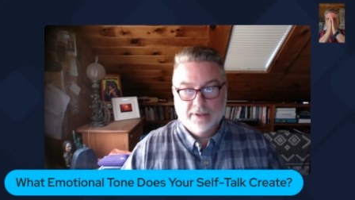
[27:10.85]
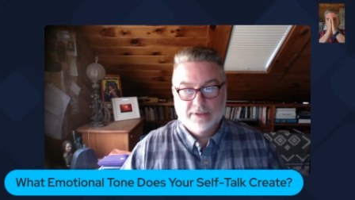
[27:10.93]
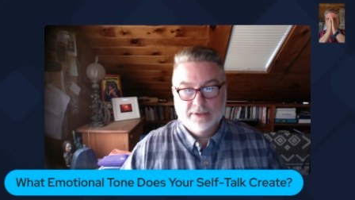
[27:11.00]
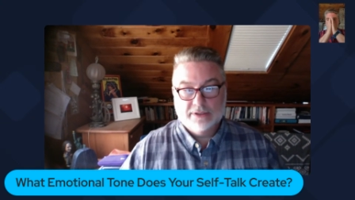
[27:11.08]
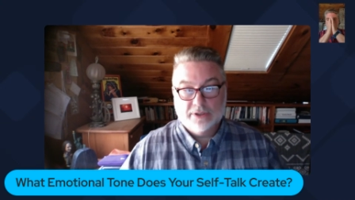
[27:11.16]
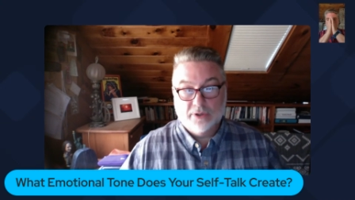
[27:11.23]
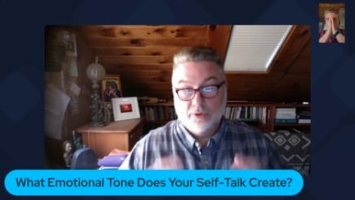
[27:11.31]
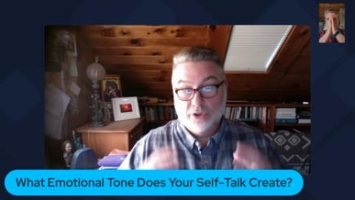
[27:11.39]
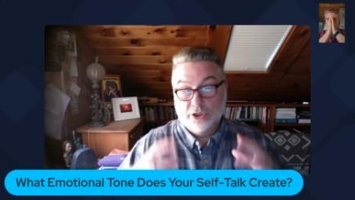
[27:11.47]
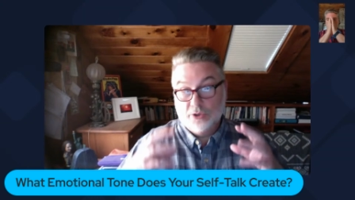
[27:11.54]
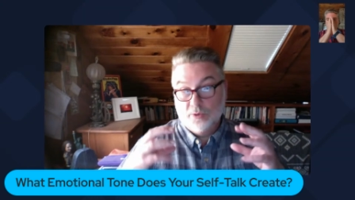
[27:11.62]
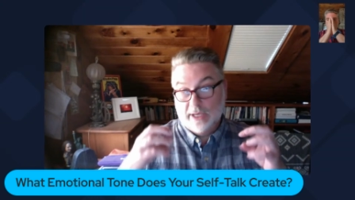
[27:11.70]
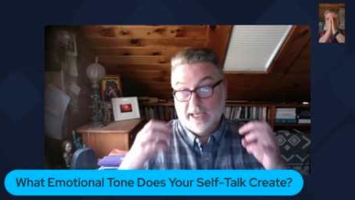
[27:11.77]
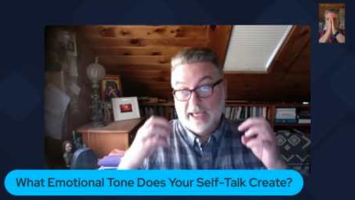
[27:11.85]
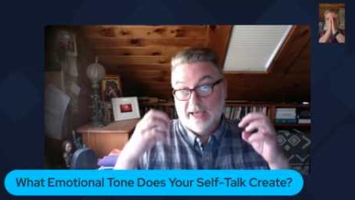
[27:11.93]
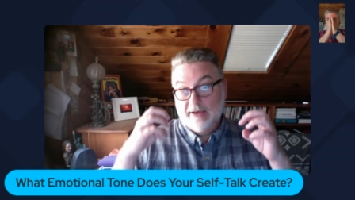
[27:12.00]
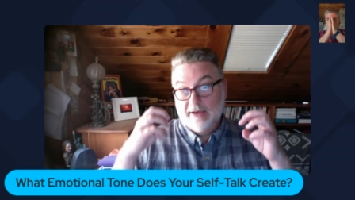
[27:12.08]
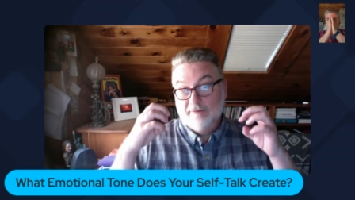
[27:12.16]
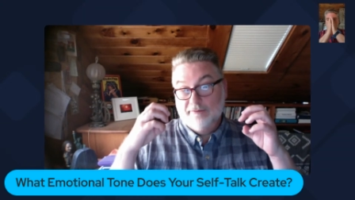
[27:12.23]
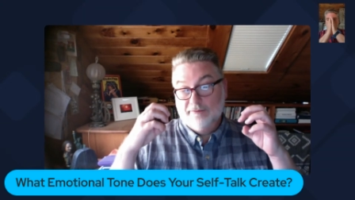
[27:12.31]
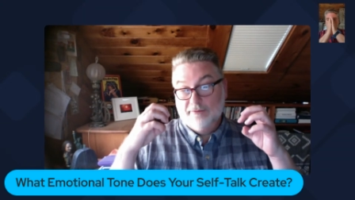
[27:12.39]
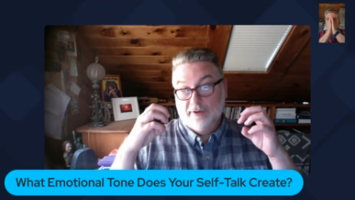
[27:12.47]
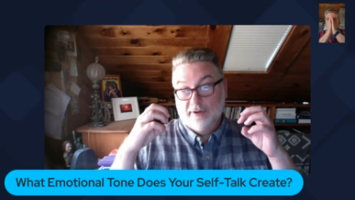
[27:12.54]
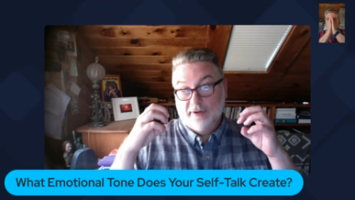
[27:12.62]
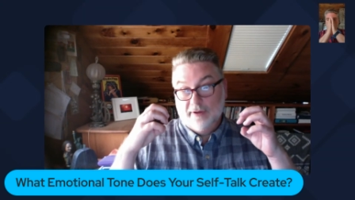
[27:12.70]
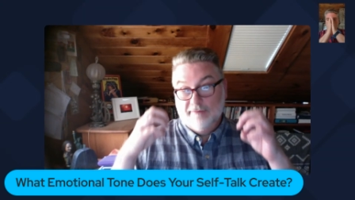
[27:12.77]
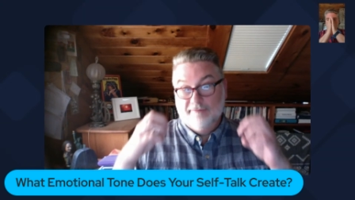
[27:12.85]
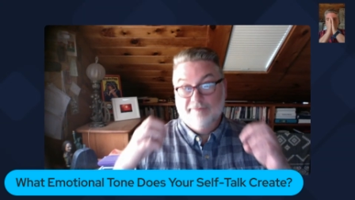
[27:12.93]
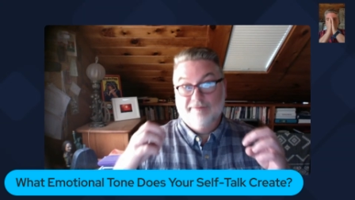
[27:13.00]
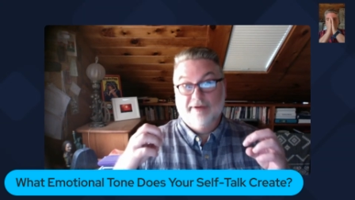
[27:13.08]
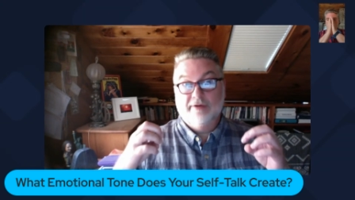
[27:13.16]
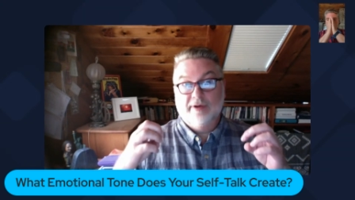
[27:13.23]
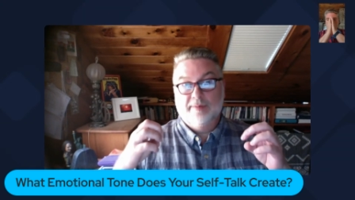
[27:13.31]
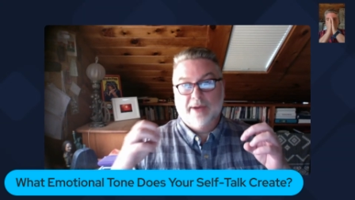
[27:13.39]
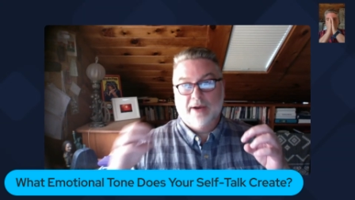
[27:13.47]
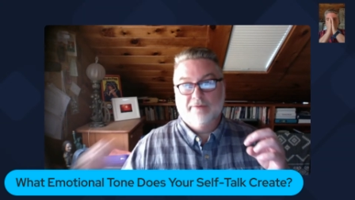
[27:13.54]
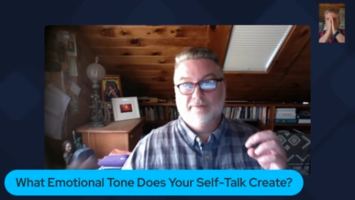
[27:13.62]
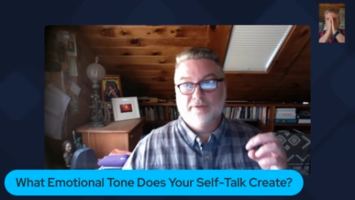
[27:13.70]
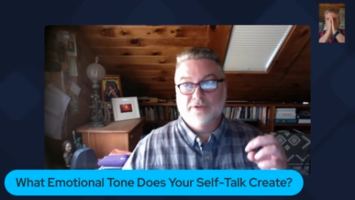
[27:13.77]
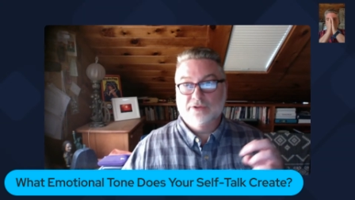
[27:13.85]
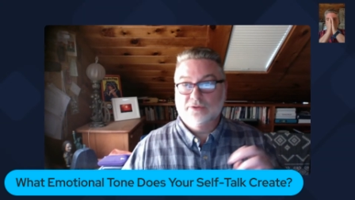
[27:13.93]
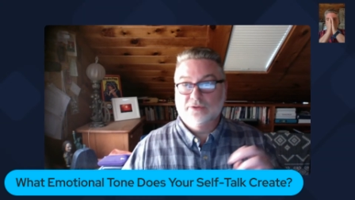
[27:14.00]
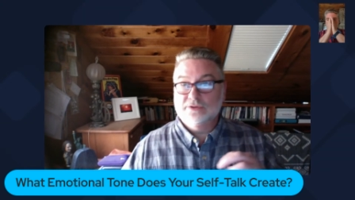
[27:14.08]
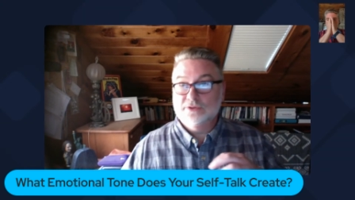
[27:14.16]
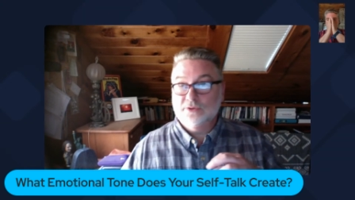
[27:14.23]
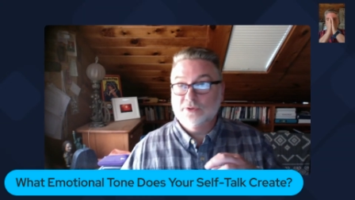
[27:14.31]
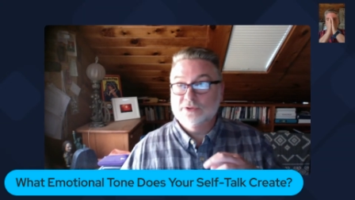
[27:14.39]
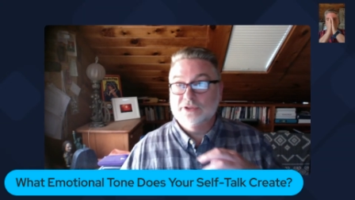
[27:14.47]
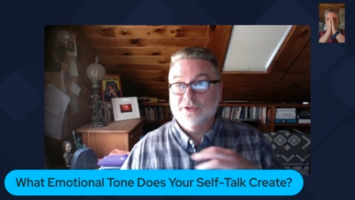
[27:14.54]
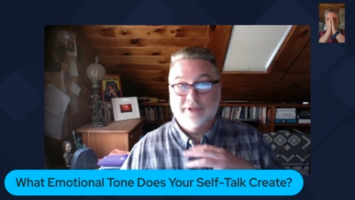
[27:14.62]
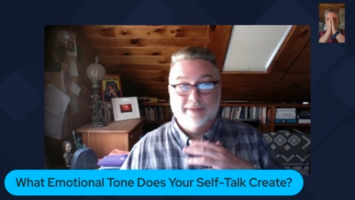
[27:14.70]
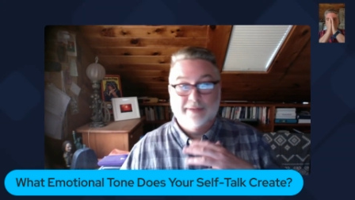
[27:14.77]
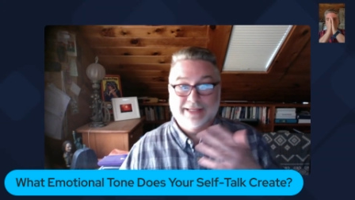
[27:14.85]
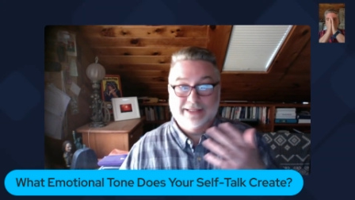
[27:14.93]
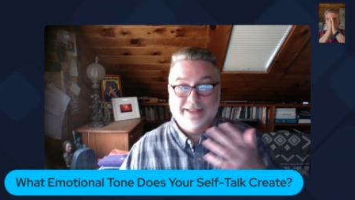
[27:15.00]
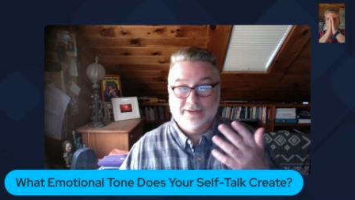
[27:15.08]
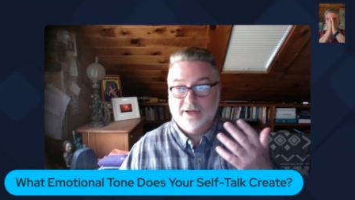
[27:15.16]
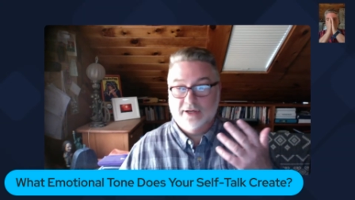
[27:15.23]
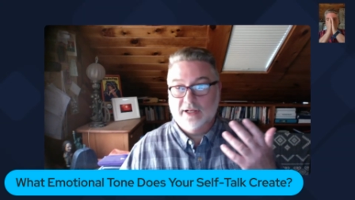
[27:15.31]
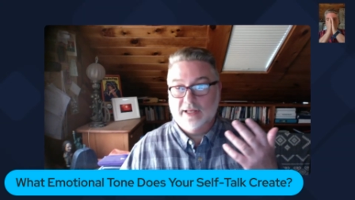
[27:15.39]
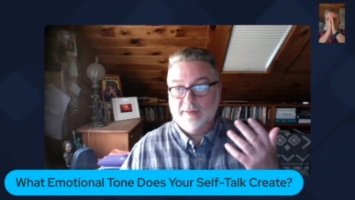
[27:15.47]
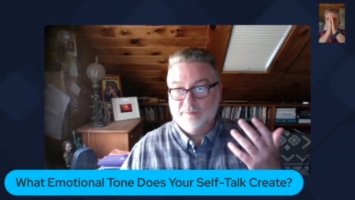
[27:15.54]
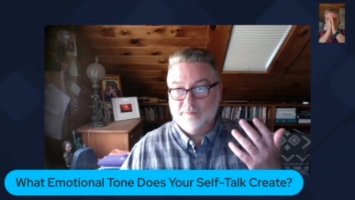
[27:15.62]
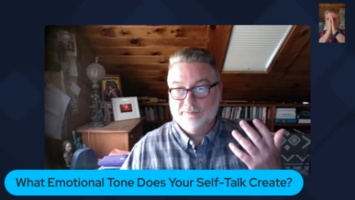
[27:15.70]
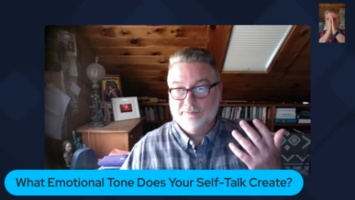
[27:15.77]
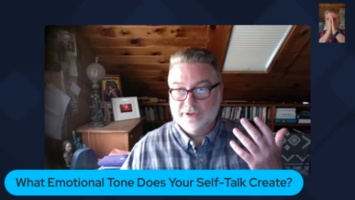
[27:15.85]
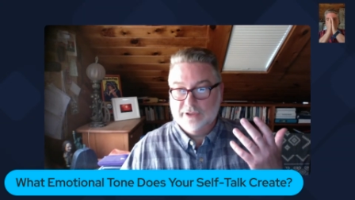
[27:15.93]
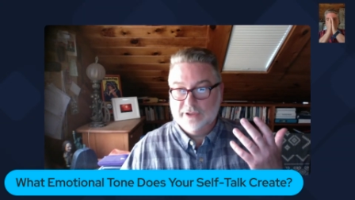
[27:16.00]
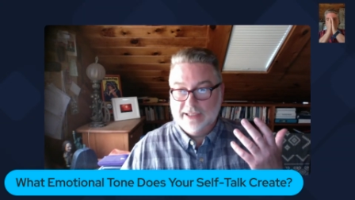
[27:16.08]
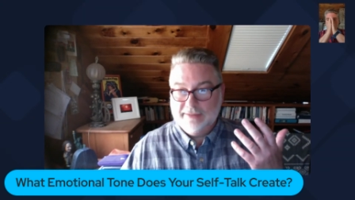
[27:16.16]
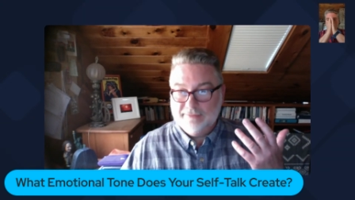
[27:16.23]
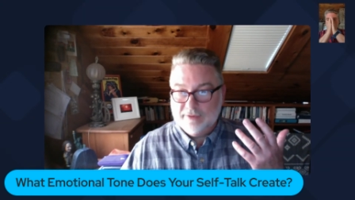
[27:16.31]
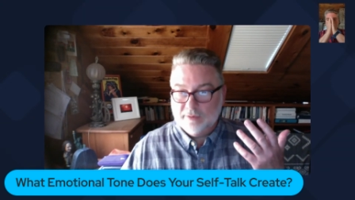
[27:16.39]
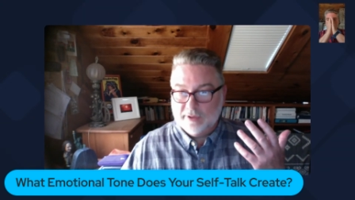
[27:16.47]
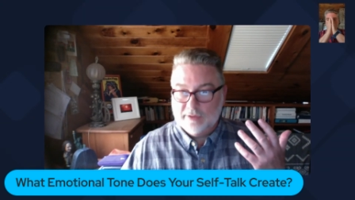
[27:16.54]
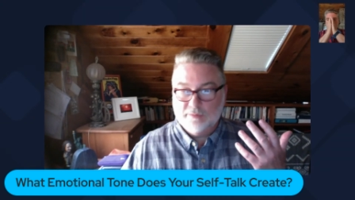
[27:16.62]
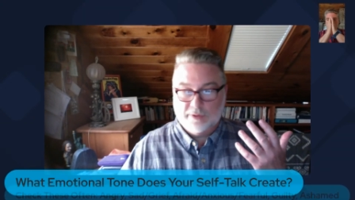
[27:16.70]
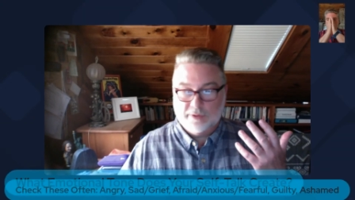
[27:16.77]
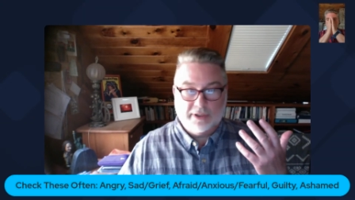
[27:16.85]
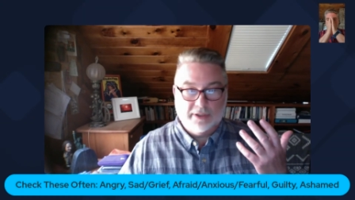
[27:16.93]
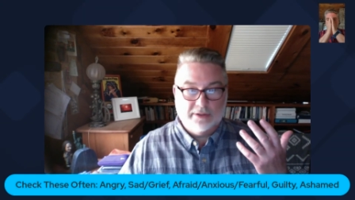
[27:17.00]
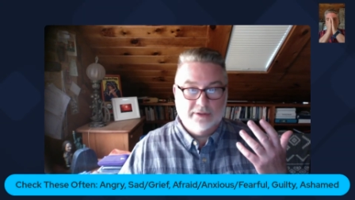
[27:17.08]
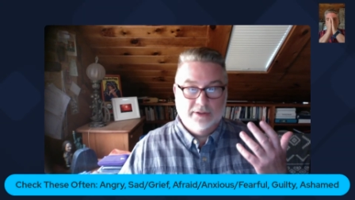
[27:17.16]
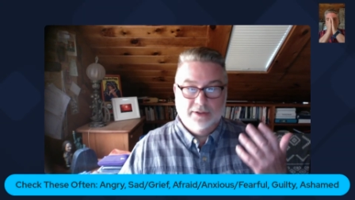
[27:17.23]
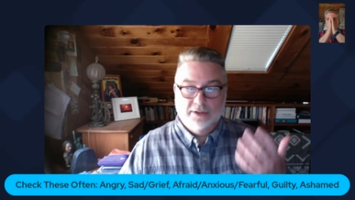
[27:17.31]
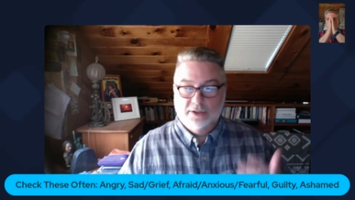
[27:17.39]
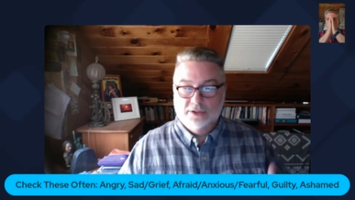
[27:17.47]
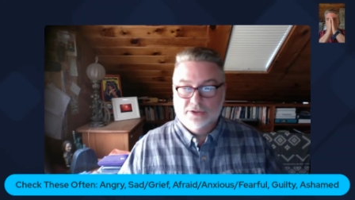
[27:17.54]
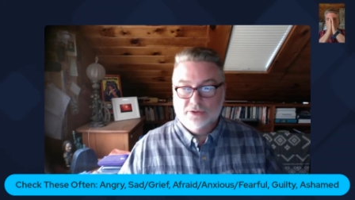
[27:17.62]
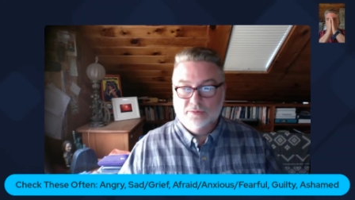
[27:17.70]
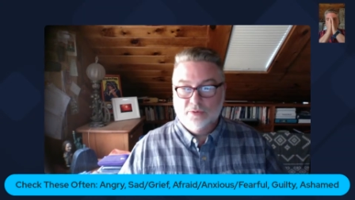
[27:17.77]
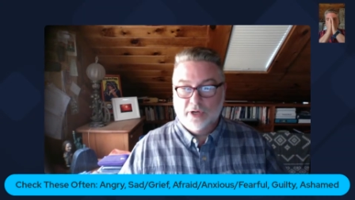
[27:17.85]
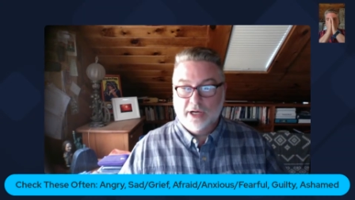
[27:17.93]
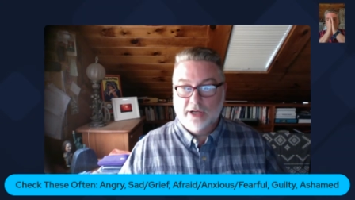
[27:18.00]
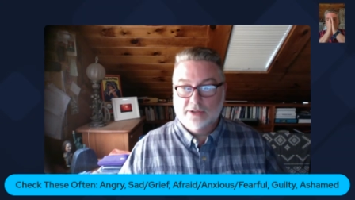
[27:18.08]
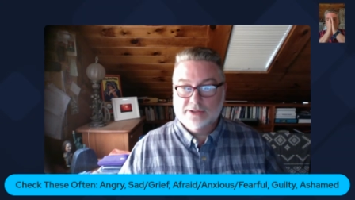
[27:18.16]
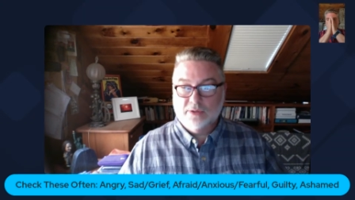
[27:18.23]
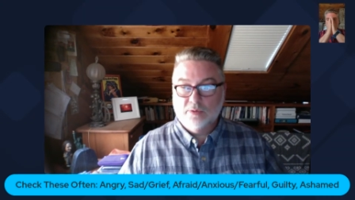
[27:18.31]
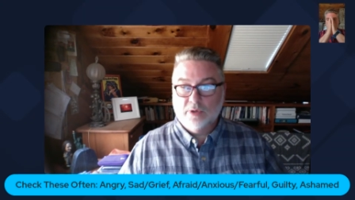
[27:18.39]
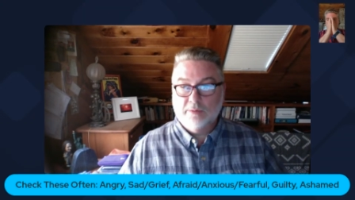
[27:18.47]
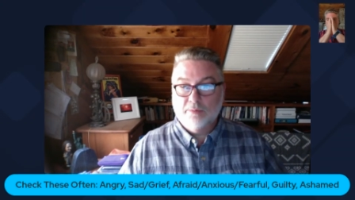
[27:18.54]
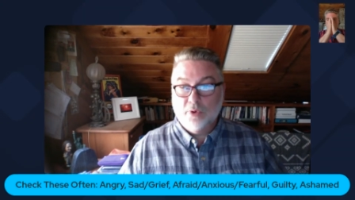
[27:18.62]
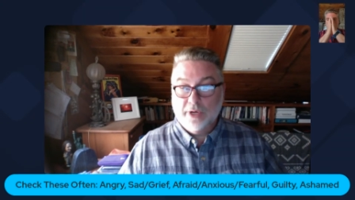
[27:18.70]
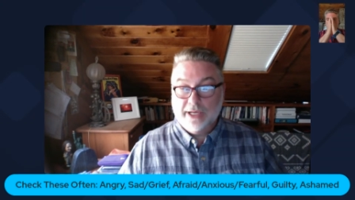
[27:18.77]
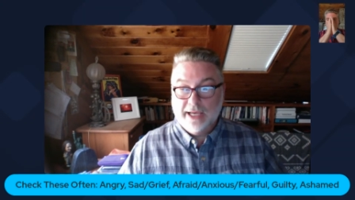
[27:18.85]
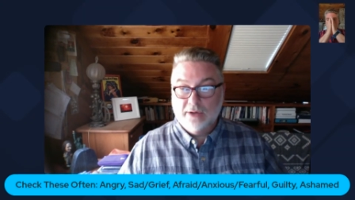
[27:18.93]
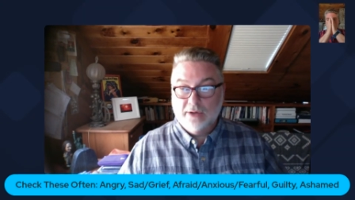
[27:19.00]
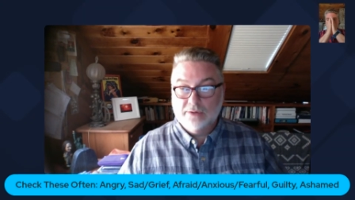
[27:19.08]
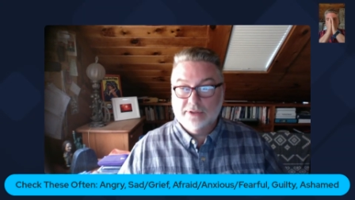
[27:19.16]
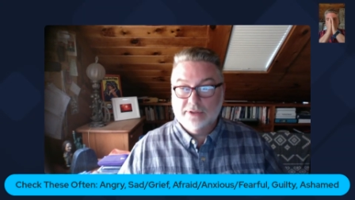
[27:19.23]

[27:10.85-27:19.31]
So you have a very powerful tool to do that, but that's not all I'm going to leave you with. We're going to do more. I also want to point out